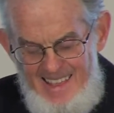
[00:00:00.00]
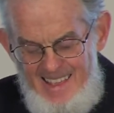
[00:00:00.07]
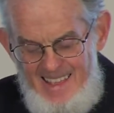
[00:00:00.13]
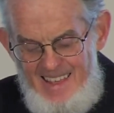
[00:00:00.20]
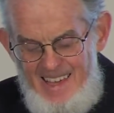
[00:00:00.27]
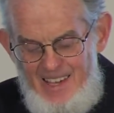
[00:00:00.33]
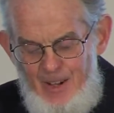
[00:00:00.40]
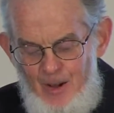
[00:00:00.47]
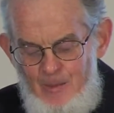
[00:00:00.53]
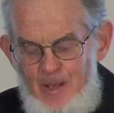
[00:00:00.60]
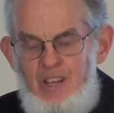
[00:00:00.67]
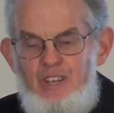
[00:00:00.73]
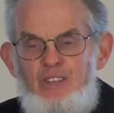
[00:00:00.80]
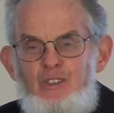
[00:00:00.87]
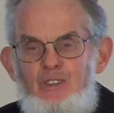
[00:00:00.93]
The
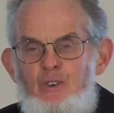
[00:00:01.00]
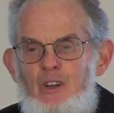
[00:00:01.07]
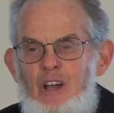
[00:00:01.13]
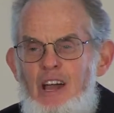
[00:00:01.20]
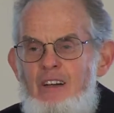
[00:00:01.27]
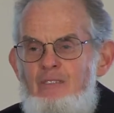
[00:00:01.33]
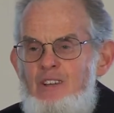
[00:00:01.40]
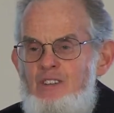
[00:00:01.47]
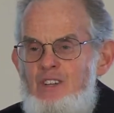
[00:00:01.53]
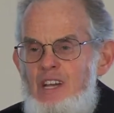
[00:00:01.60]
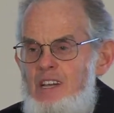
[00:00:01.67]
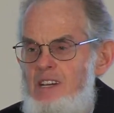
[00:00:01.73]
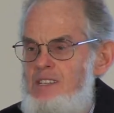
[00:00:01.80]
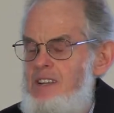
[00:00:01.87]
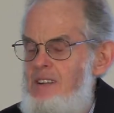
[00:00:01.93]
Communists took over
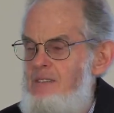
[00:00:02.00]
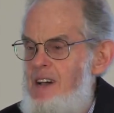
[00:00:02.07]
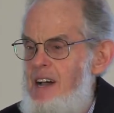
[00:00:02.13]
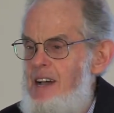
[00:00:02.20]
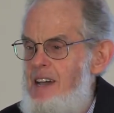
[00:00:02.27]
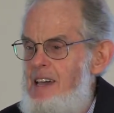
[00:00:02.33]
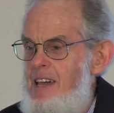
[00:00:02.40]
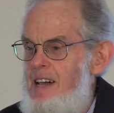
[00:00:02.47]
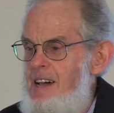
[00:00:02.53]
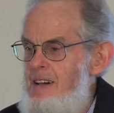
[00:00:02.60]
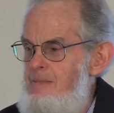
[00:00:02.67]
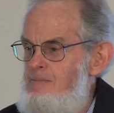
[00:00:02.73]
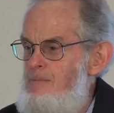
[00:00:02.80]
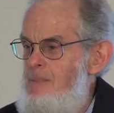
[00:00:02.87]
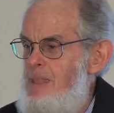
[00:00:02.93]
Czechoslovakia.
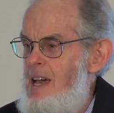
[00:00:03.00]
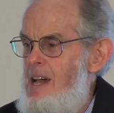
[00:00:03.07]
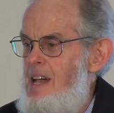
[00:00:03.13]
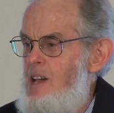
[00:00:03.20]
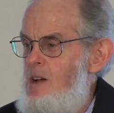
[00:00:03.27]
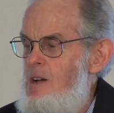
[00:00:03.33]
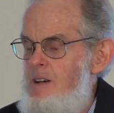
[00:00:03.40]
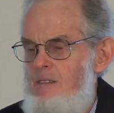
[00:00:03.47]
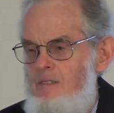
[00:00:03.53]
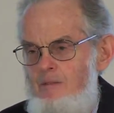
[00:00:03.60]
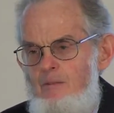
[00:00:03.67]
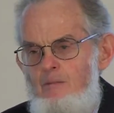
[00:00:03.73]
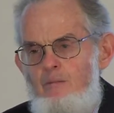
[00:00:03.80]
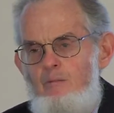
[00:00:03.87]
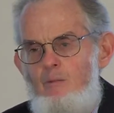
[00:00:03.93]
They
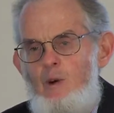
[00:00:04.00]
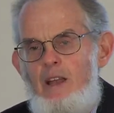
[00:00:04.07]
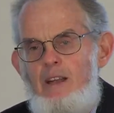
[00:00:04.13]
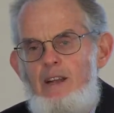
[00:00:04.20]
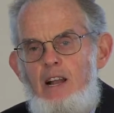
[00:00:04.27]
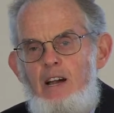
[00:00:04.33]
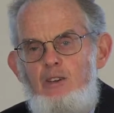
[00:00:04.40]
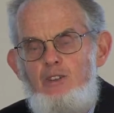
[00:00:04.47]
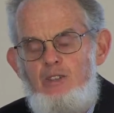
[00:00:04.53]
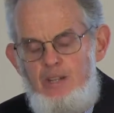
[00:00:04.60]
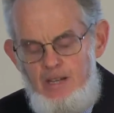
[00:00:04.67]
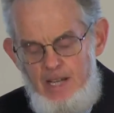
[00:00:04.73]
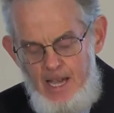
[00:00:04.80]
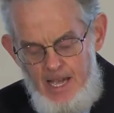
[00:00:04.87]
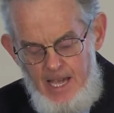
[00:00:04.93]
went close to
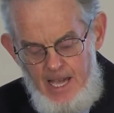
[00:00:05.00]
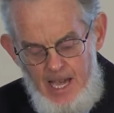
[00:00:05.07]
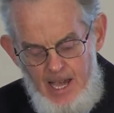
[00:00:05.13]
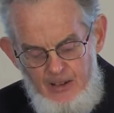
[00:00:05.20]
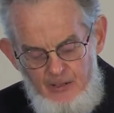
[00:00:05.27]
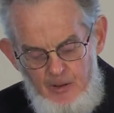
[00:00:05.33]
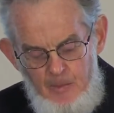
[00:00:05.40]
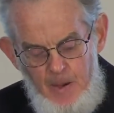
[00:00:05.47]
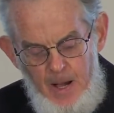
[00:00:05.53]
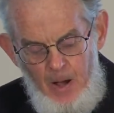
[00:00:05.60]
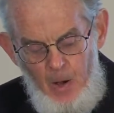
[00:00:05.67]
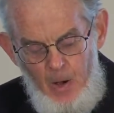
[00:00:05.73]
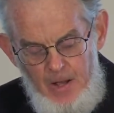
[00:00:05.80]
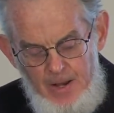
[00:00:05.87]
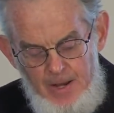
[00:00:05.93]
taking over
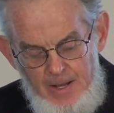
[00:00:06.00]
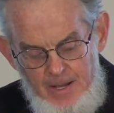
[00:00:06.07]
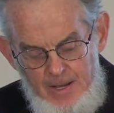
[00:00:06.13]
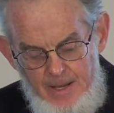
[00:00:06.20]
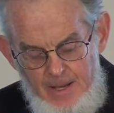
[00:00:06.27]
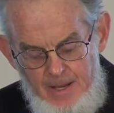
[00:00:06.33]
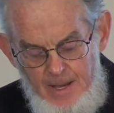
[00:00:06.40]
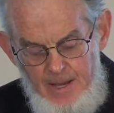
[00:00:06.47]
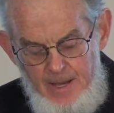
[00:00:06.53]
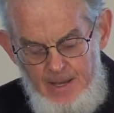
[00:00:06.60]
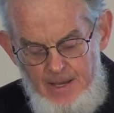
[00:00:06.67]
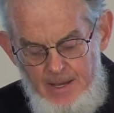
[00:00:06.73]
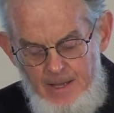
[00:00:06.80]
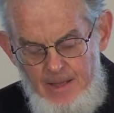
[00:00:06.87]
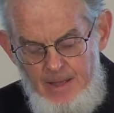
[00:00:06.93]
Poland.
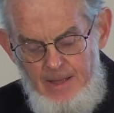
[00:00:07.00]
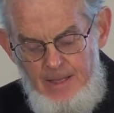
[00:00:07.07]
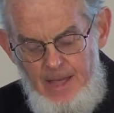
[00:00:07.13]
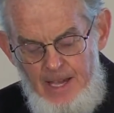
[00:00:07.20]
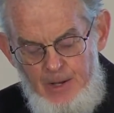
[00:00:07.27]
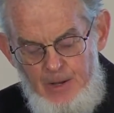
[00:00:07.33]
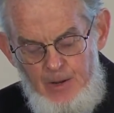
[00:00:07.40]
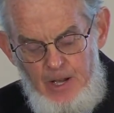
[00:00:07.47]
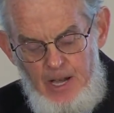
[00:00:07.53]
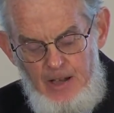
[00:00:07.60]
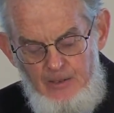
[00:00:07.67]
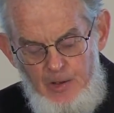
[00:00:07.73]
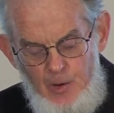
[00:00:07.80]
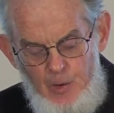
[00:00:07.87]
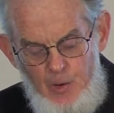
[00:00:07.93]
They took
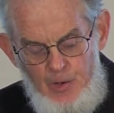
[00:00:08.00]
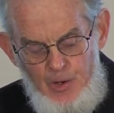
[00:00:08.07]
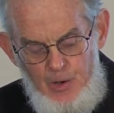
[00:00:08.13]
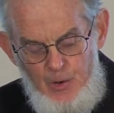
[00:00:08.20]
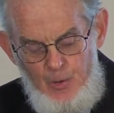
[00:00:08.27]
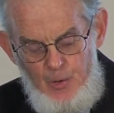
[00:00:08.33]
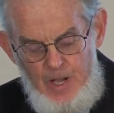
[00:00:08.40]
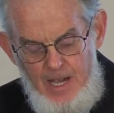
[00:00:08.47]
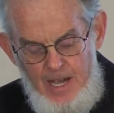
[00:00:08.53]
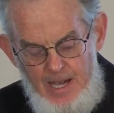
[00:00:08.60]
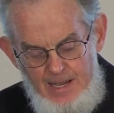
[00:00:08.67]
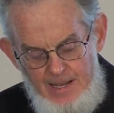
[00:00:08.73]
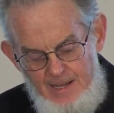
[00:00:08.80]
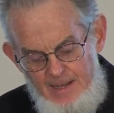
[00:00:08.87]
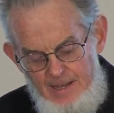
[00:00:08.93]
over North Korea.
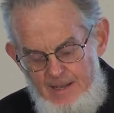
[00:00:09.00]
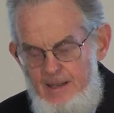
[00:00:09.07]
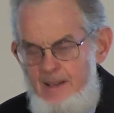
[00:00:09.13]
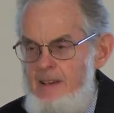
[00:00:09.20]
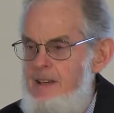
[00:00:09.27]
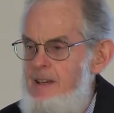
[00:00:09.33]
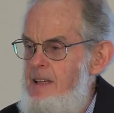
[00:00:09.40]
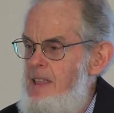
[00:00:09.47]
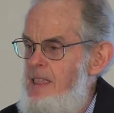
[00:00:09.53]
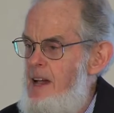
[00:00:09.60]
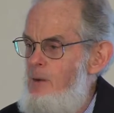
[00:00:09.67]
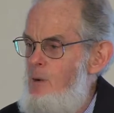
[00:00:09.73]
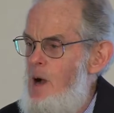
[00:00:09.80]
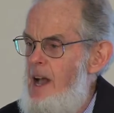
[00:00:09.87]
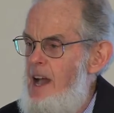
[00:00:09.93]

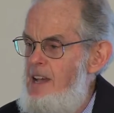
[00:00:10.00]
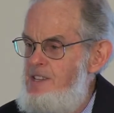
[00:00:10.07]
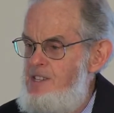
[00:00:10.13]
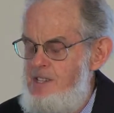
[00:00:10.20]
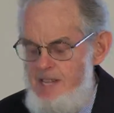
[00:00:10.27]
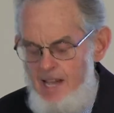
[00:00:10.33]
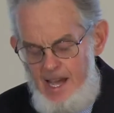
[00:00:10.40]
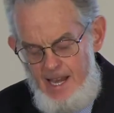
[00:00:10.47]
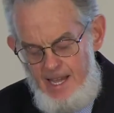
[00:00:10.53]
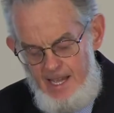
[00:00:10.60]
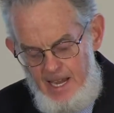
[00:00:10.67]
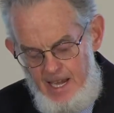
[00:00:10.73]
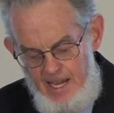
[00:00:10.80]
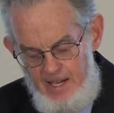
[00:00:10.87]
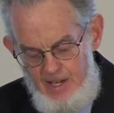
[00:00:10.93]
They were agitating
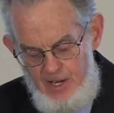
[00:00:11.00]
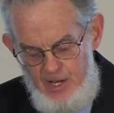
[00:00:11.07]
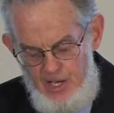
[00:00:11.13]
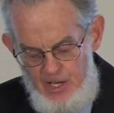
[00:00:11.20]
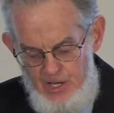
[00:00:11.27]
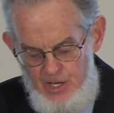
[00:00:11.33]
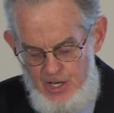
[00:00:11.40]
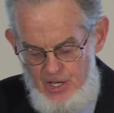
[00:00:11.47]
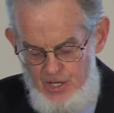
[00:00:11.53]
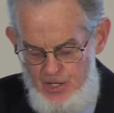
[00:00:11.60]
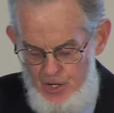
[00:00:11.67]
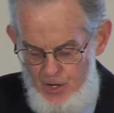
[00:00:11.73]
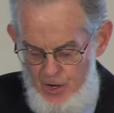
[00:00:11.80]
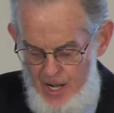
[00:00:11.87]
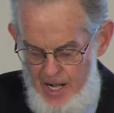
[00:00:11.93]
in Indonesia,
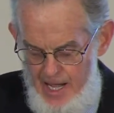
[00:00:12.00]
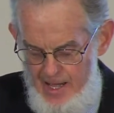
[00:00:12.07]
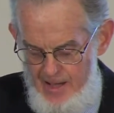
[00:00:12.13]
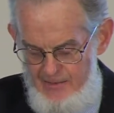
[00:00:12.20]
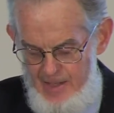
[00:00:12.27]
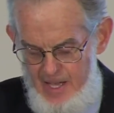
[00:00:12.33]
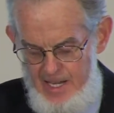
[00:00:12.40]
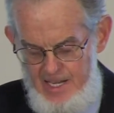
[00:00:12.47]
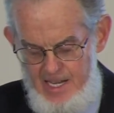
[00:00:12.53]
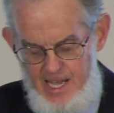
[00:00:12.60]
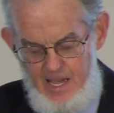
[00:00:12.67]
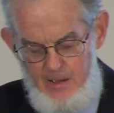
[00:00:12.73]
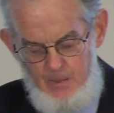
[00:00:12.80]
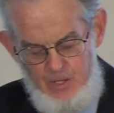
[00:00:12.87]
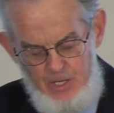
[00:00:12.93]
China,
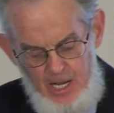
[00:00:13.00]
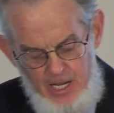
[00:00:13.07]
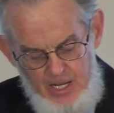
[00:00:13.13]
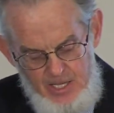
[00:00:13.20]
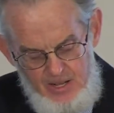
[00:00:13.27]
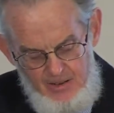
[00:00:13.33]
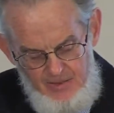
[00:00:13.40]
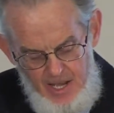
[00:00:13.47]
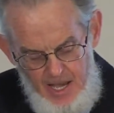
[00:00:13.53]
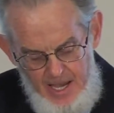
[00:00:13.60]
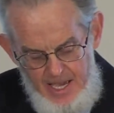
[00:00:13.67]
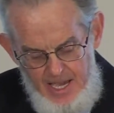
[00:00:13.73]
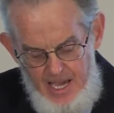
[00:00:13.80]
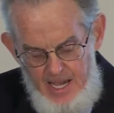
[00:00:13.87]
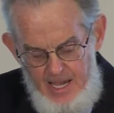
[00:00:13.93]
Vietnam,
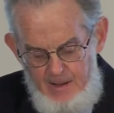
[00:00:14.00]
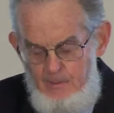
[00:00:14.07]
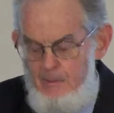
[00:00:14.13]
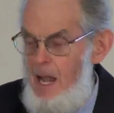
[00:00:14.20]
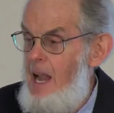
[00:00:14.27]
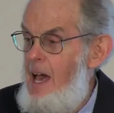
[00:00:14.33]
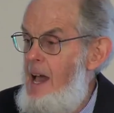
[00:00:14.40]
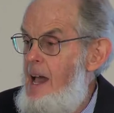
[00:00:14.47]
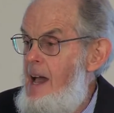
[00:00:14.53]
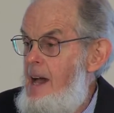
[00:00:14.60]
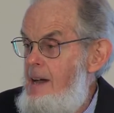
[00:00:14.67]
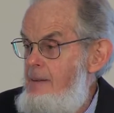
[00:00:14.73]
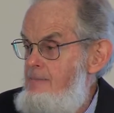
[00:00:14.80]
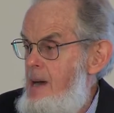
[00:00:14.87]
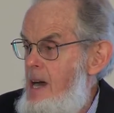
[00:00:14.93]
Czechoslovakia,
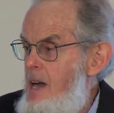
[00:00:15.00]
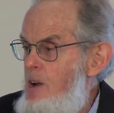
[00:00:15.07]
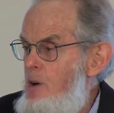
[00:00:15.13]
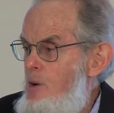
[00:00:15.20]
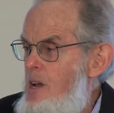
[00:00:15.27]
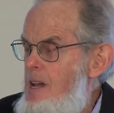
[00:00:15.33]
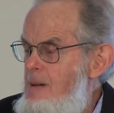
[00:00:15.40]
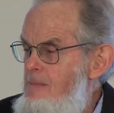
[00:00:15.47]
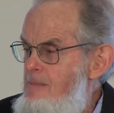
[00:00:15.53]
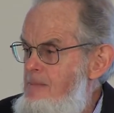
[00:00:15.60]
Malaya, Hungary.